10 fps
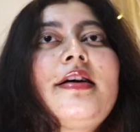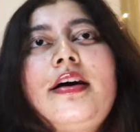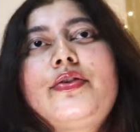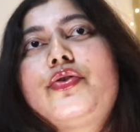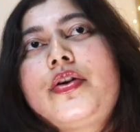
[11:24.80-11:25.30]

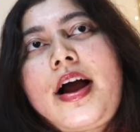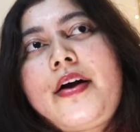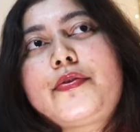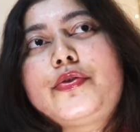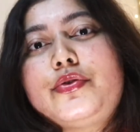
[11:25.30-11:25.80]
You don't
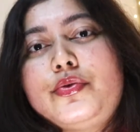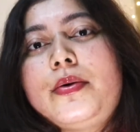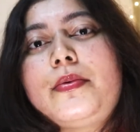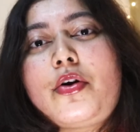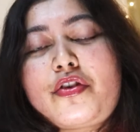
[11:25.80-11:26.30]
have to do a
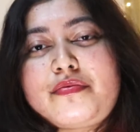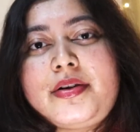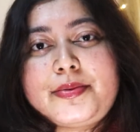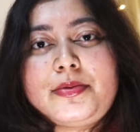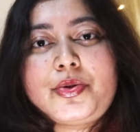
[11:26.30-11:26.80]
lot of
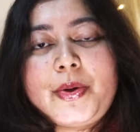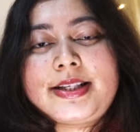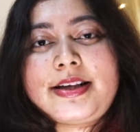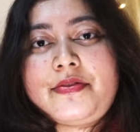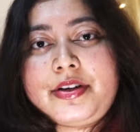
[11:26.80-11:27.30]
multiple
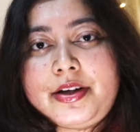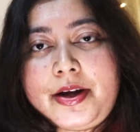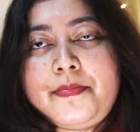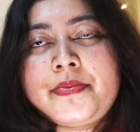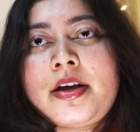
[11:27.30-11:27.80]
tweets every
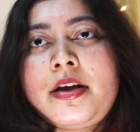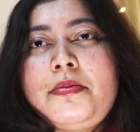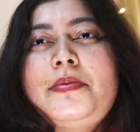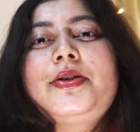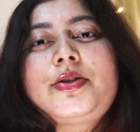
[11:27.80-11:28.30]
day,
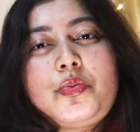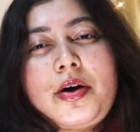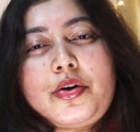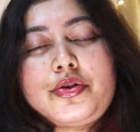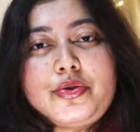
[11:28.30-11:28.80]
maybe just
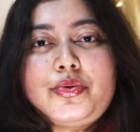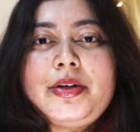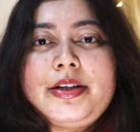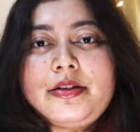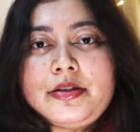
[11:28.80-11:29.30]
1 or 2
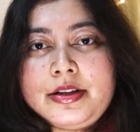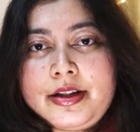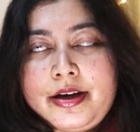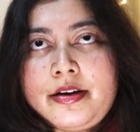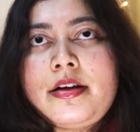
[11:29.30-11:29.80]
tweets here and
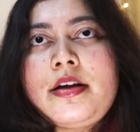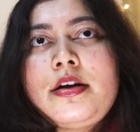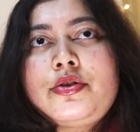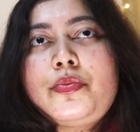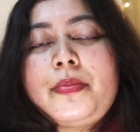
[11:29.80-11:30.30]
there,
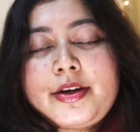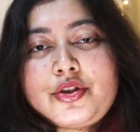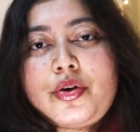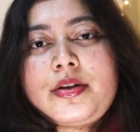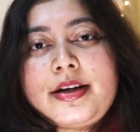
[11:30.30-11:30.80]
to make
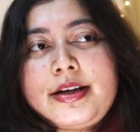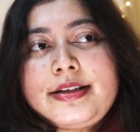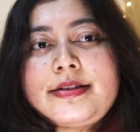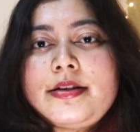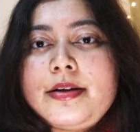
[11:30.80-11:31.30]
sure that at
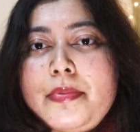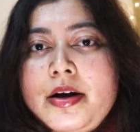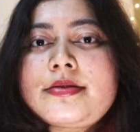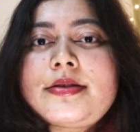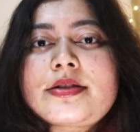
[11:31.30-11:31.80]
least in the
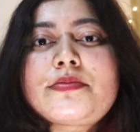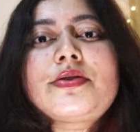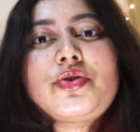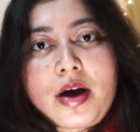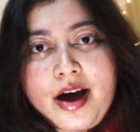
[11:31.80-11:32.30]
past 6
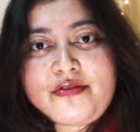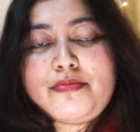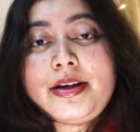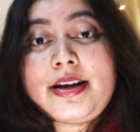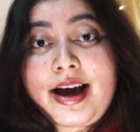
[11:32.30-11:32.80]
months you have
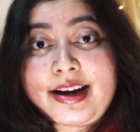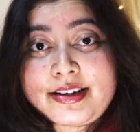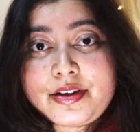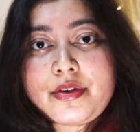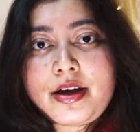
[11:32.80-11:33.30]
been
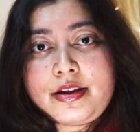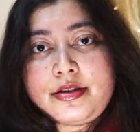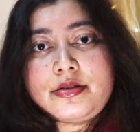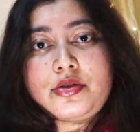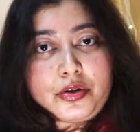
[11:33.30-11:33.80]
active and
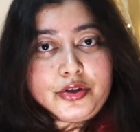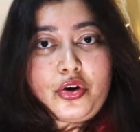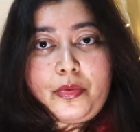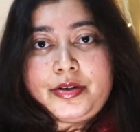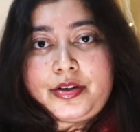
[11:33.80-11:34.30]
this is not a
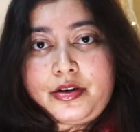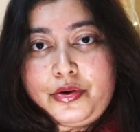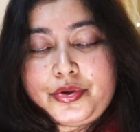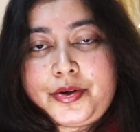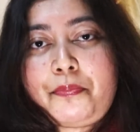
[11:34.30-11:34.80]
dormant
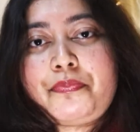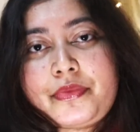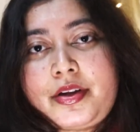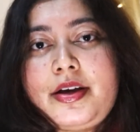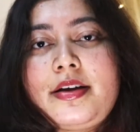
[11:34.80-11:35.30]
account.
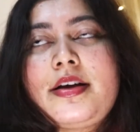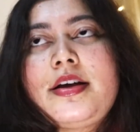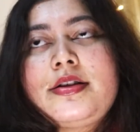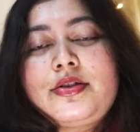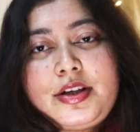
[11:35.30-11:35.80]
Okay,
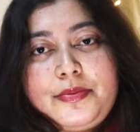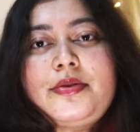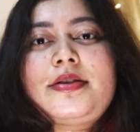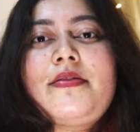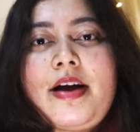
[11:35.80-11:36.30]
so keep
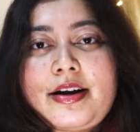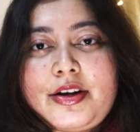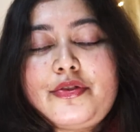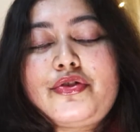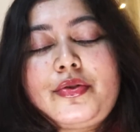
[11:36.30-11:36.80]
yourself
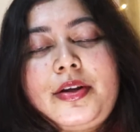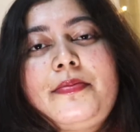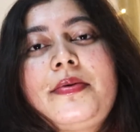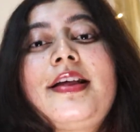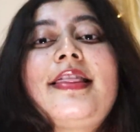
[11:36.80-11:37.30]
active, show
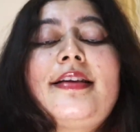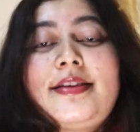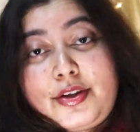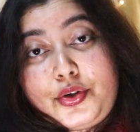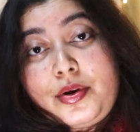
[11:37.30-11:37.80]
them
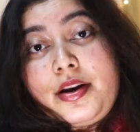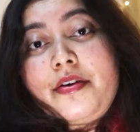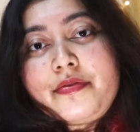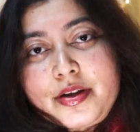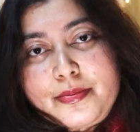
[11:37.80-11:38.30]
that you
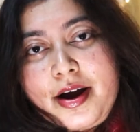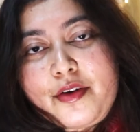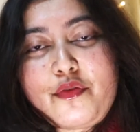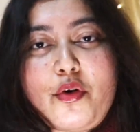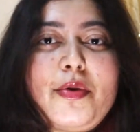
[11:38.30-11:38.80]
love their
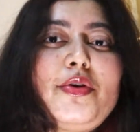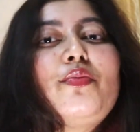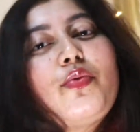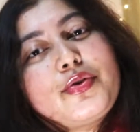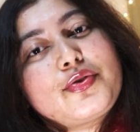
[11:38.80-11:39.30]
platform and you
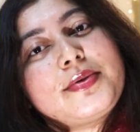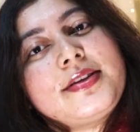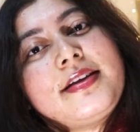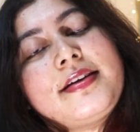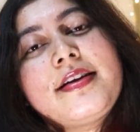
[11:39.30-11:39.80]
want to be
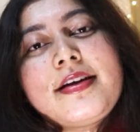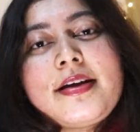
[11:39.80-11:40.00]
there,